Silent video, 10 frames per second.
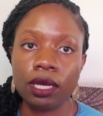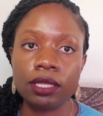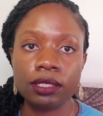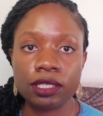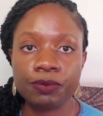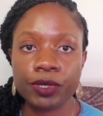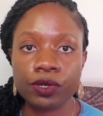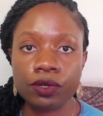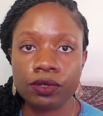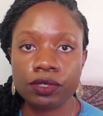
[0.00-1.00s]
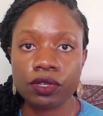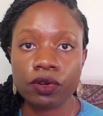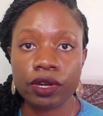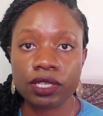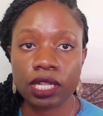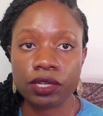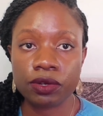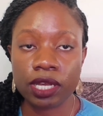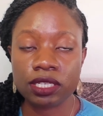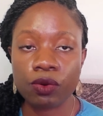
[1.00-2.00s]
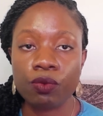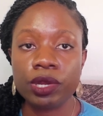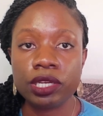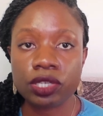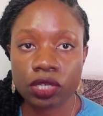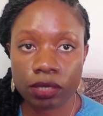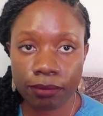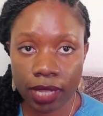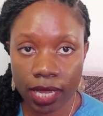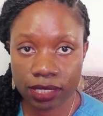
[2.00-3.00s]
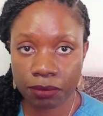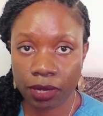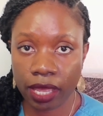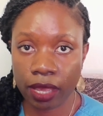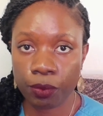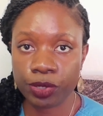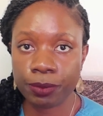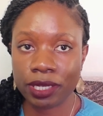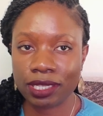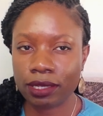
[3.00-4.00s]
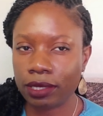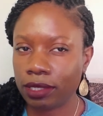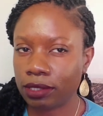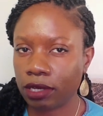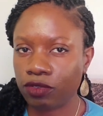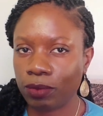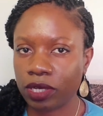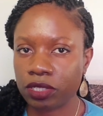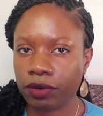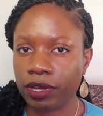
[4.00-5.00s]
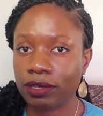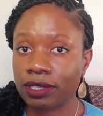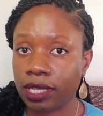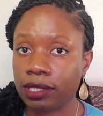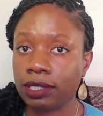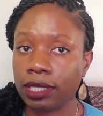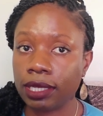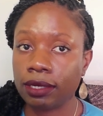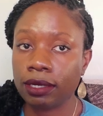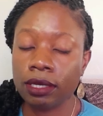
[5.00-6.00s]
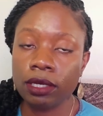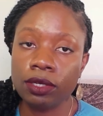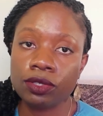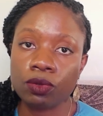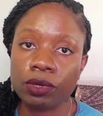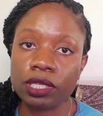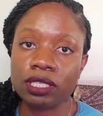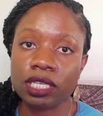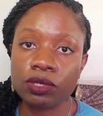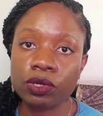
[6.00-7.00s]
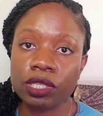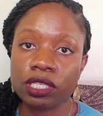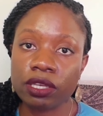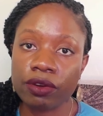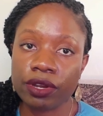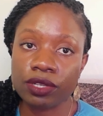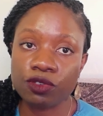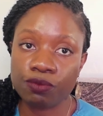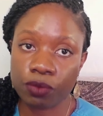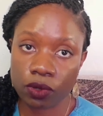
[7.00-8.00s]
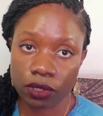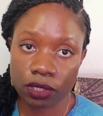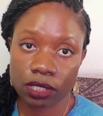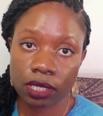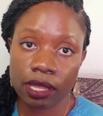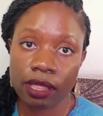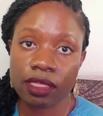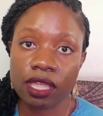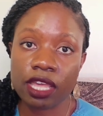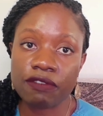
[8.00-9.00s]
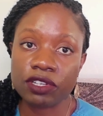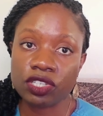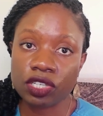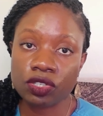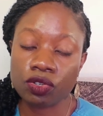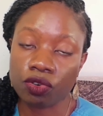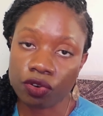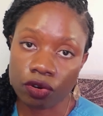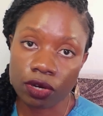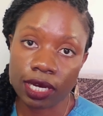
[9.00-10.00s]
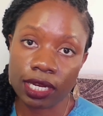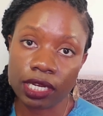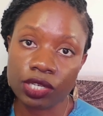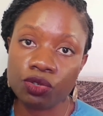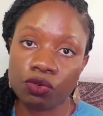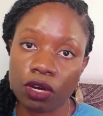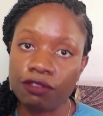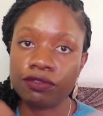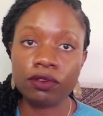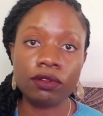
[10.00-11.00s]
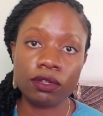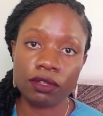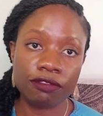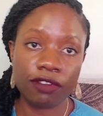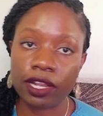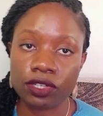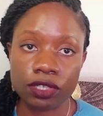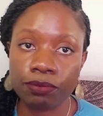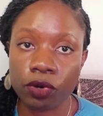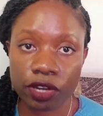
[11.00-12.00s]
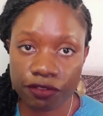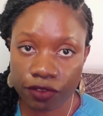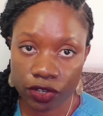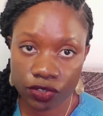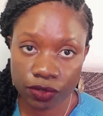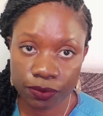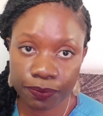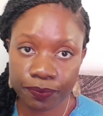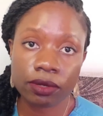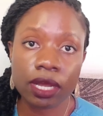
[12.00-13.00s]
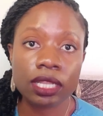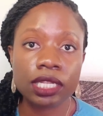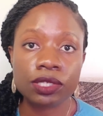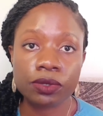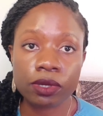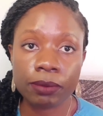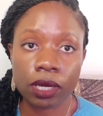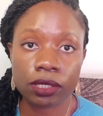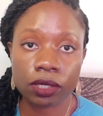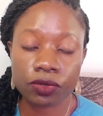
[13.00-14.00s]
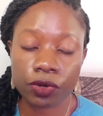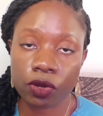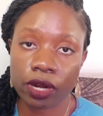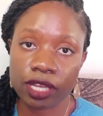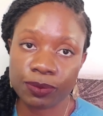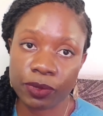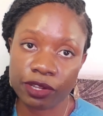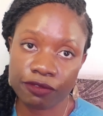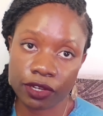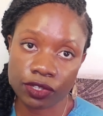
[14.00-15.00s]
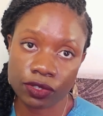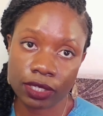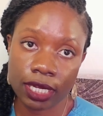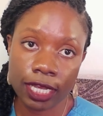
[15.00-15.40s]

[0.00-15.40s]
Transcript: This is because the growing skeleton has a rich blood supply, which makes it easier for bacteria to settle in. So when they settle in these areas of bones, then they have a chance to grow and lead to a full-fledged bone infection. Now let's talk about how to recognize bone infection.